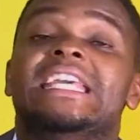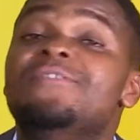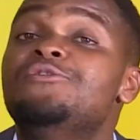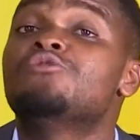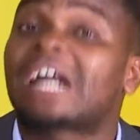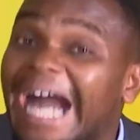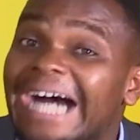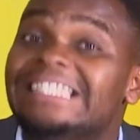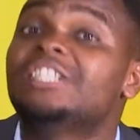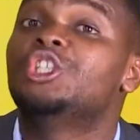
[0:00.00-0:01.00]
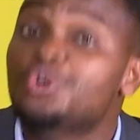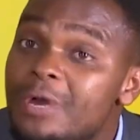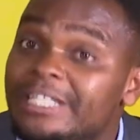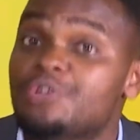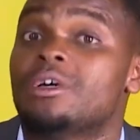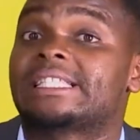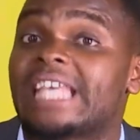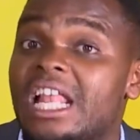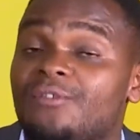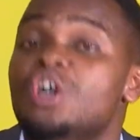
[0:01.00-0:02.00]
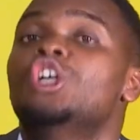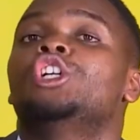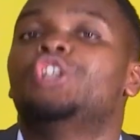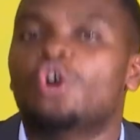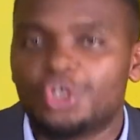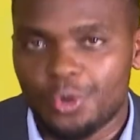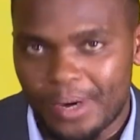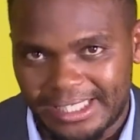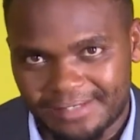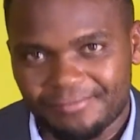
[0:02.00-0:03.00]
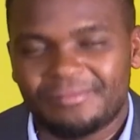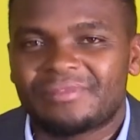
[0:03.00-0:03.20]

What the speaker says: if you can't do it yourself, don't do it.